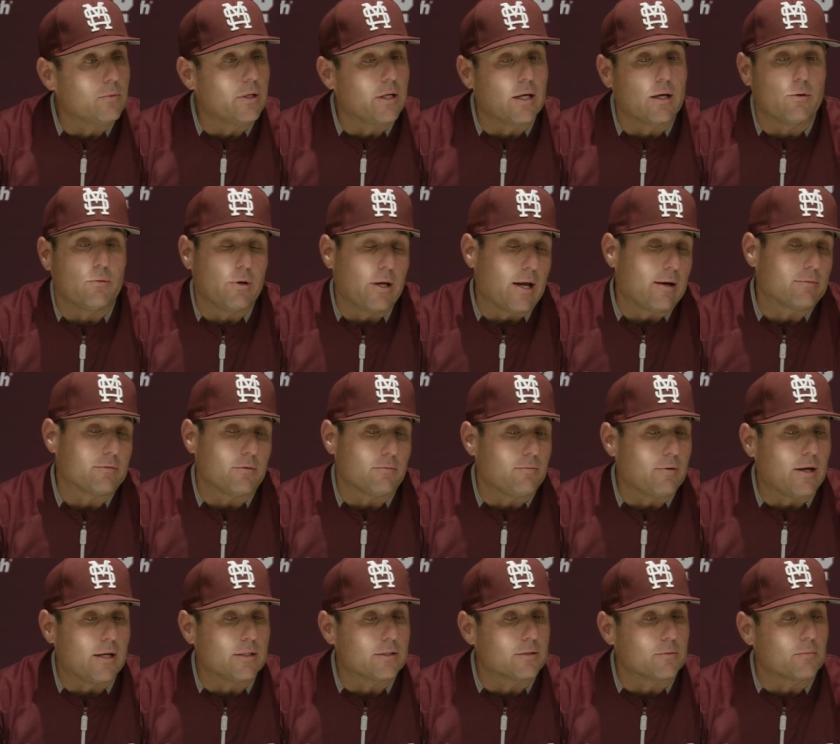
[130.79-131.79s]
We, we have to
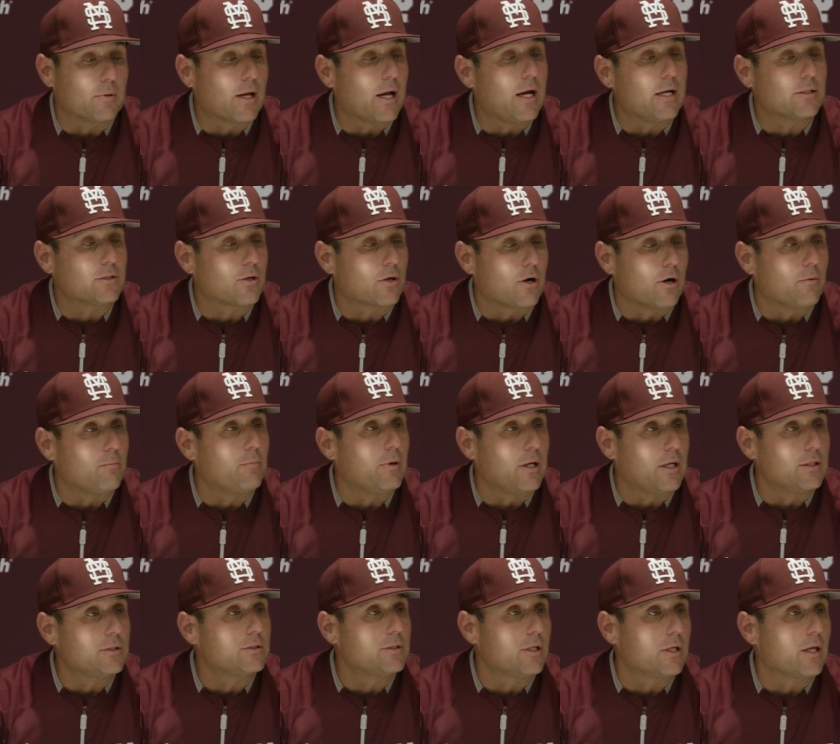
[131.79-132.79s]
find some guys on our
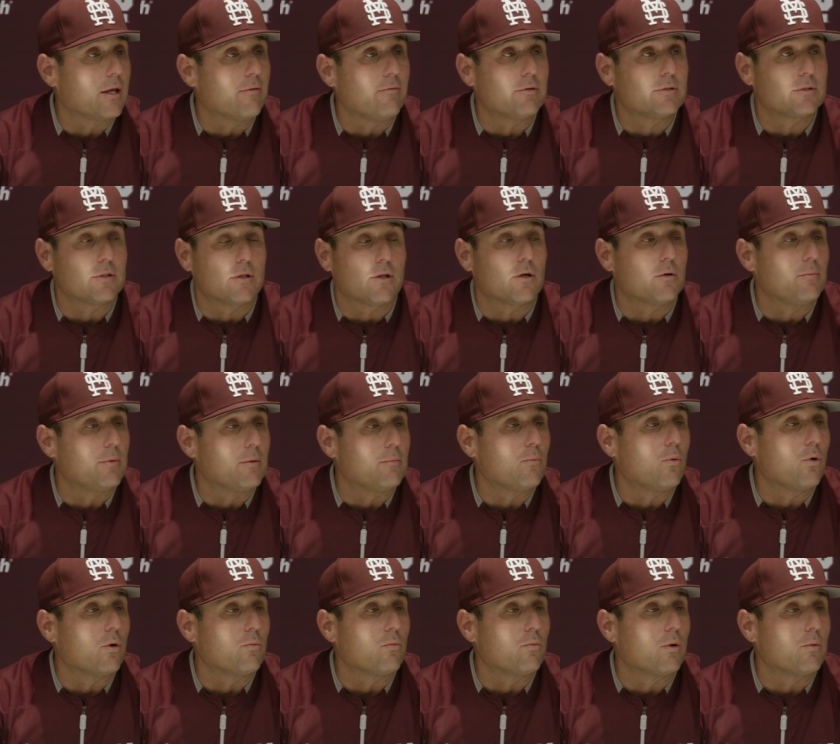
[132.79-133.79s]
bench to give us a little bit
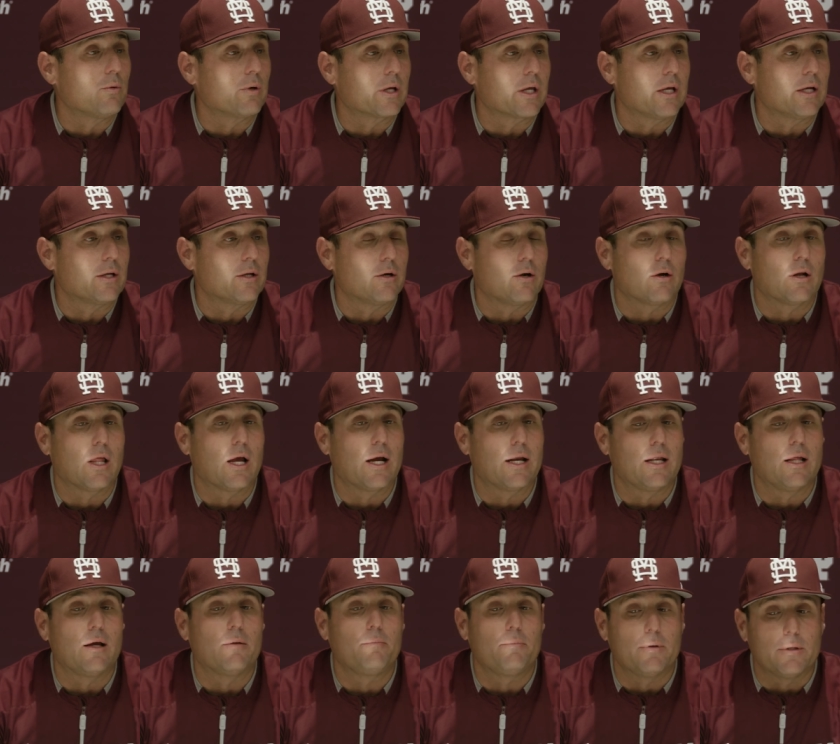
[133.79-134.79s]
more than what we're getting in our
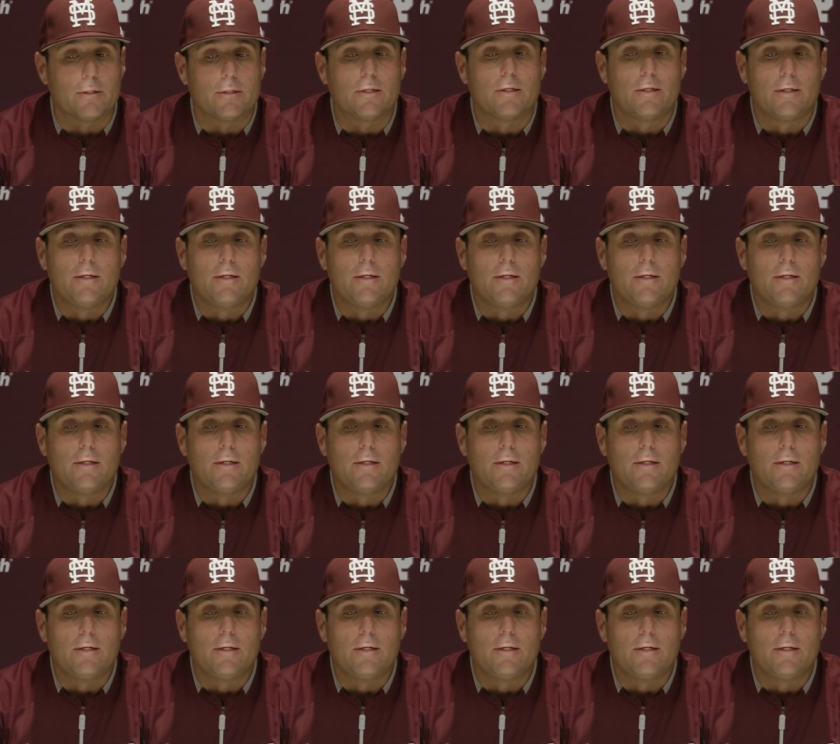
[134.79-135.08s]
lineup. and